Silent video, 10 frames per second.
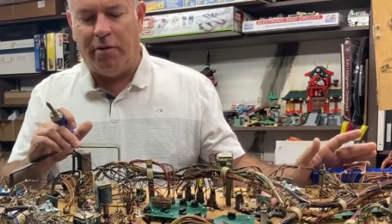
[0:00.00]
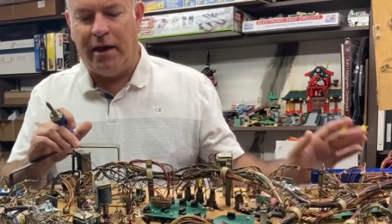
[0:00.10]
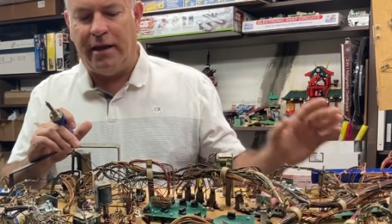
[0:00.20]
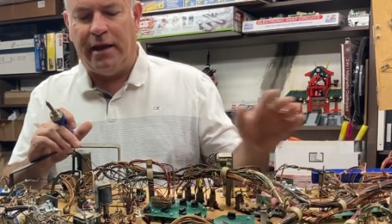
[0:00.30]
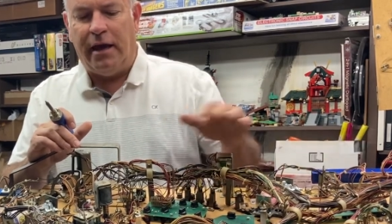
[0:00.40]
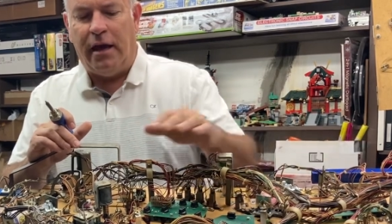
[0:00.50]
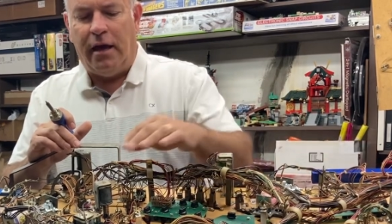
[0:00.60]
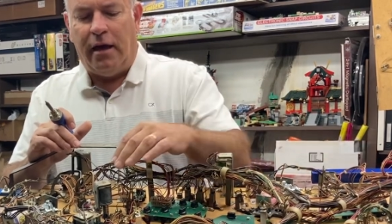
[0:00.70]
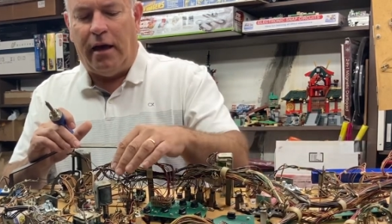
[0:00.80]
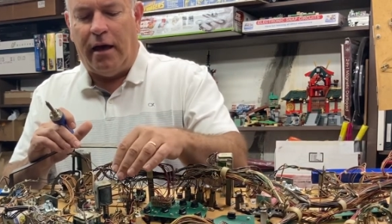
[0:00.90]
But
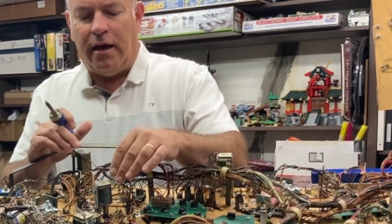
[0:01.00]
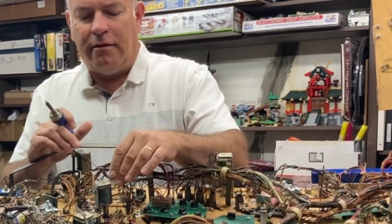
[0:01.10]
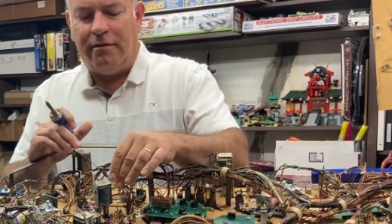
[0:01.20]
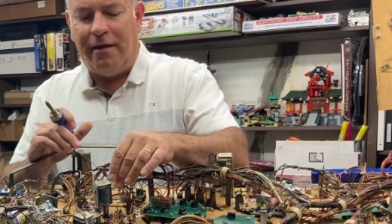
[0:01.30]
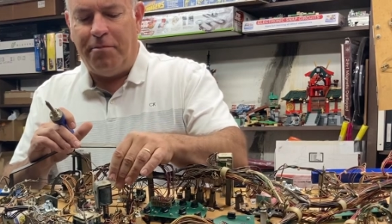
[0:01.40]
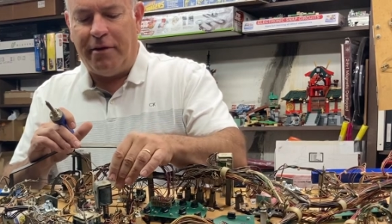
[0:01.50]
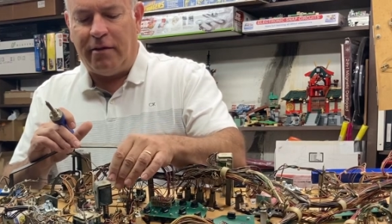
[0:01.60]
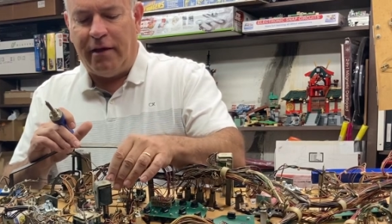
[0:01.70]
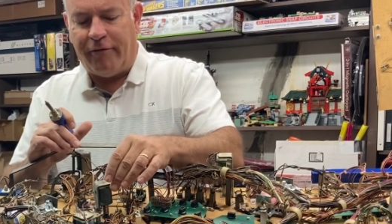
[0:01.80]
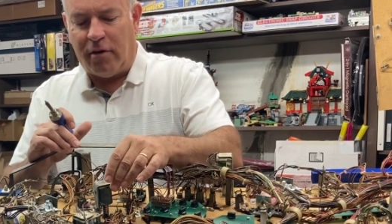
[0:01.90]
uh,
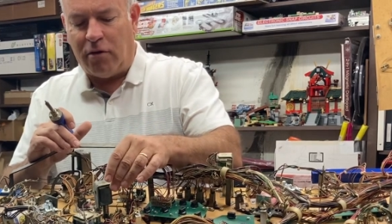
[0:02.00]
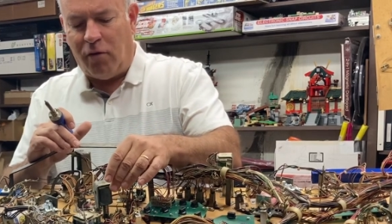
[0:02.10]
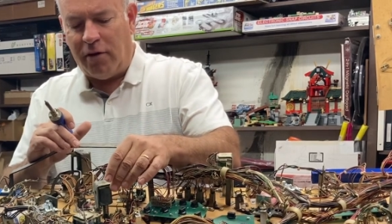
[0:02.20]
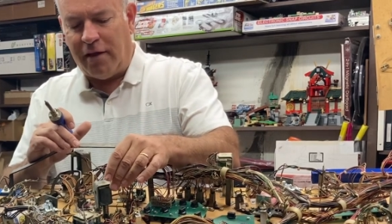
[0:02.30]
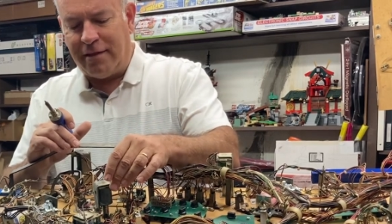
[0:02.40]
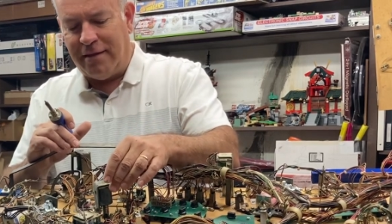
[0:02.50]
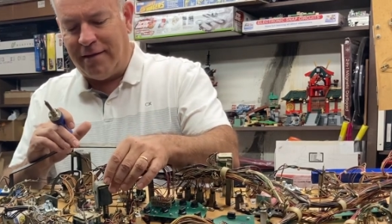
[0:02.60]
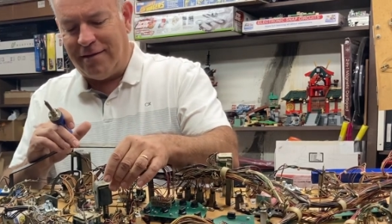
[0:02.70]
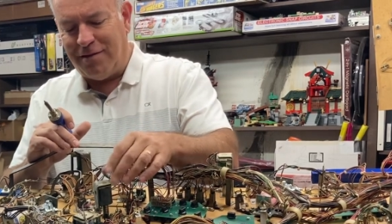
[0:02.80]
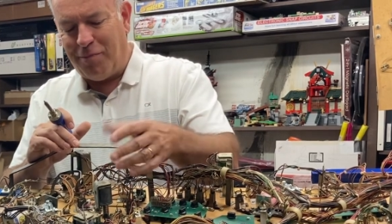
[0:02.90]
typically for a coil like
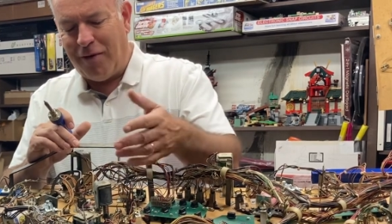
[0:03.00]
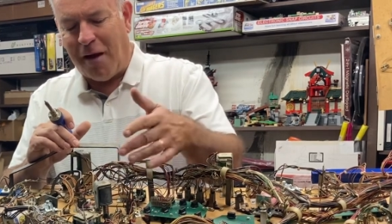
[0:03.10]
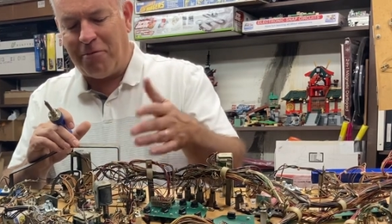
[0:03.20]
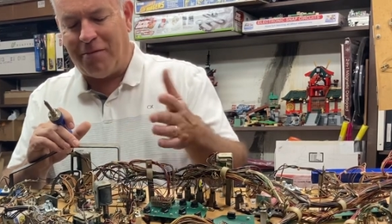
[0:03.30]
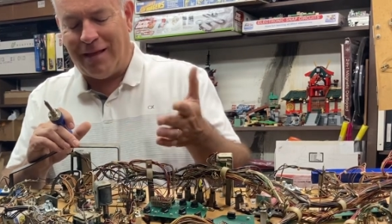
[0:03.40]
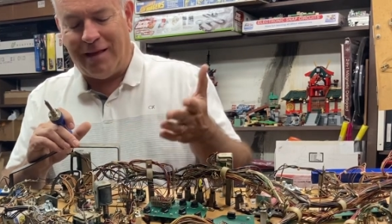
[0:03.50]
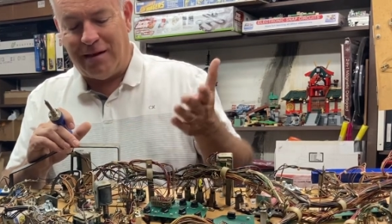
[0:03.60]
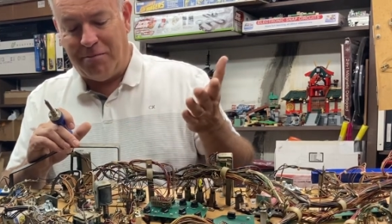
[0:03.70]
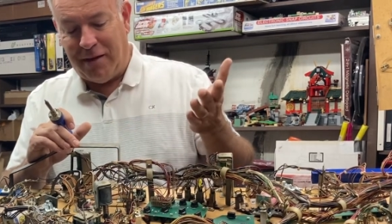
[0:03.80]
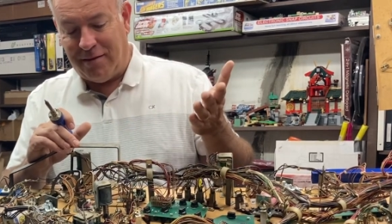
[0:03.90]
this, it's probably going
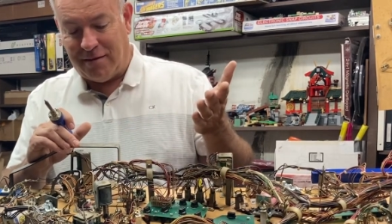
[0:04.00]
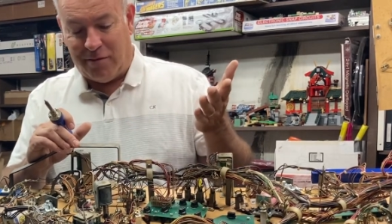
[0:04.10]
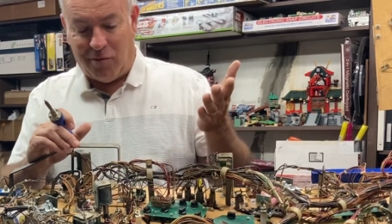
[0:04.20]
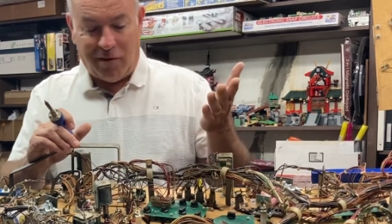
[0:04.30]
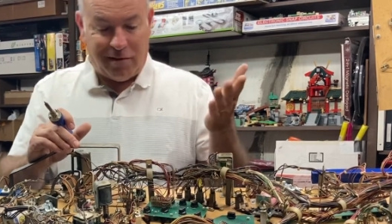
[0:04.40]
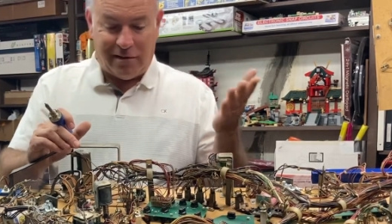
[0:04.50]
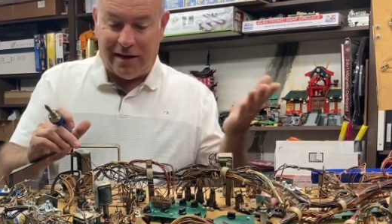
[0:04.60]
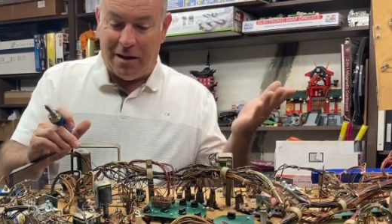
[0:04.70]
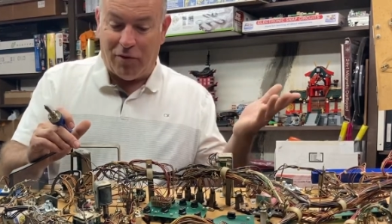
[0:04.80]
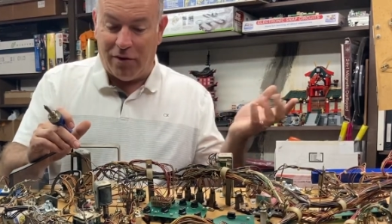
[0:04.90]
to be somewhere in the
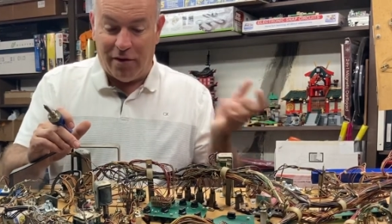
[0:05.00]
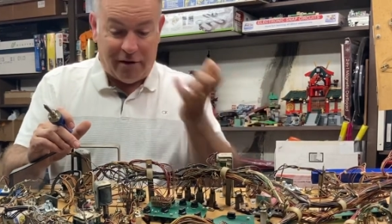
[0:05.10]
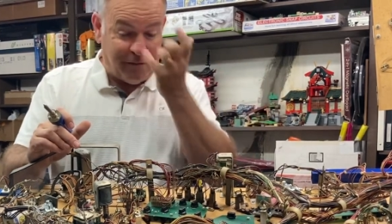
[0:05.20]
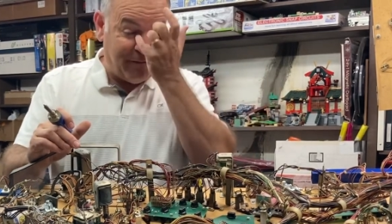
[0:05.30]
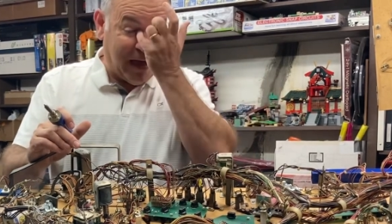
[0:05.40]
neighborhood of,